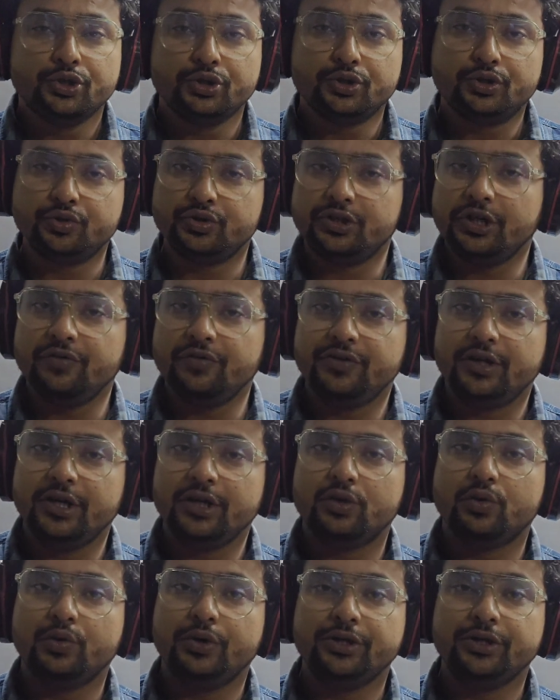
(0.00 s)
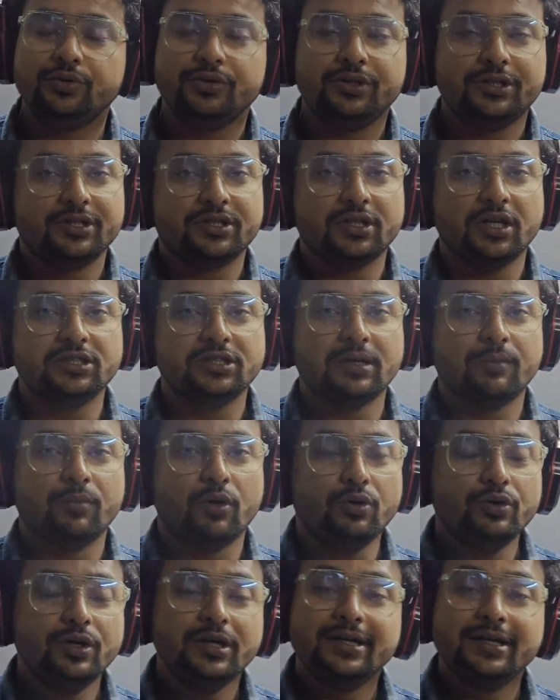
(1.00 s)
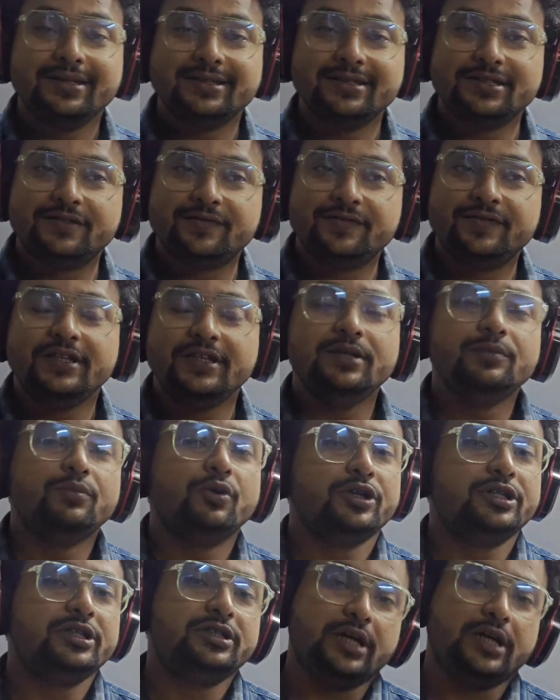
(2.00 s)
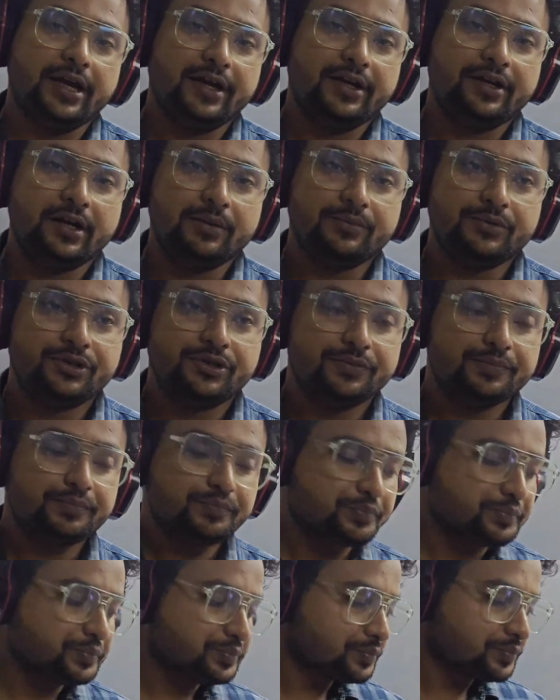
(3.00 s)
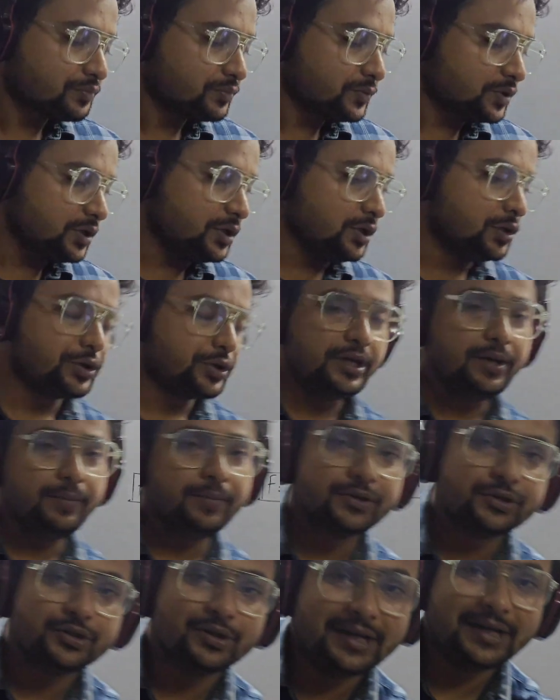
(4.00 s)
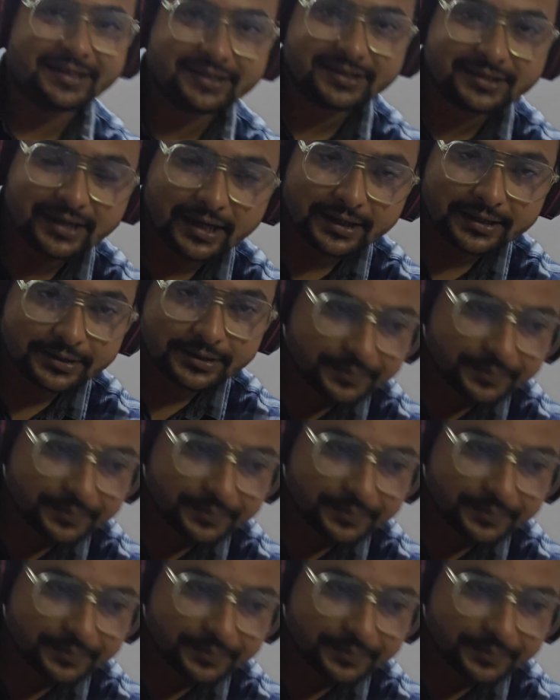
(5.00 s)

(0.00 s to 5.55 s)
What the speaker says: so today we are going to discuss about these free body diagrams. Okay, so let's start.